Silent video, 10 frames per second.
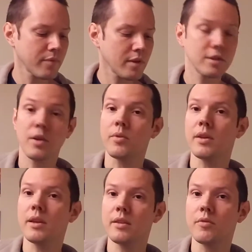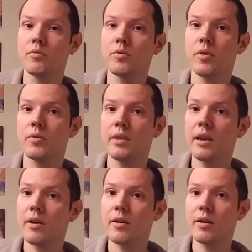So the root note
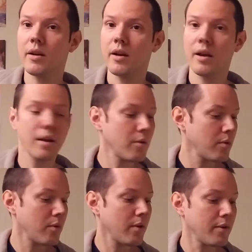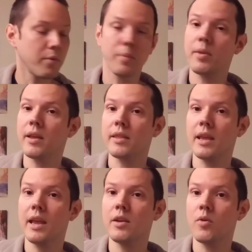there, if we play the
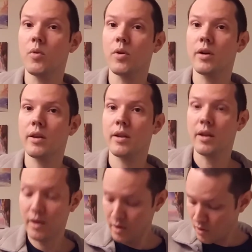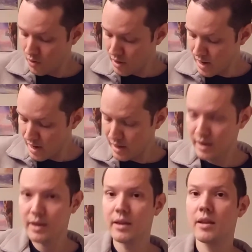A chord, our A
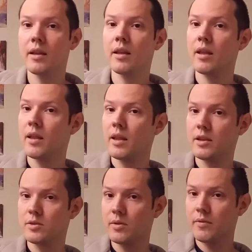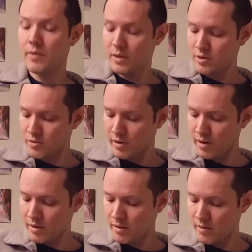is on the 5th
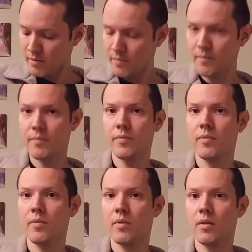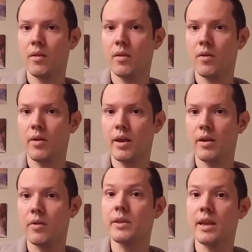string. Okay,
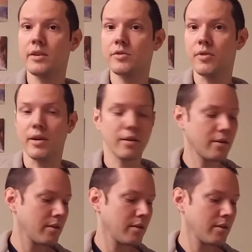on the A string.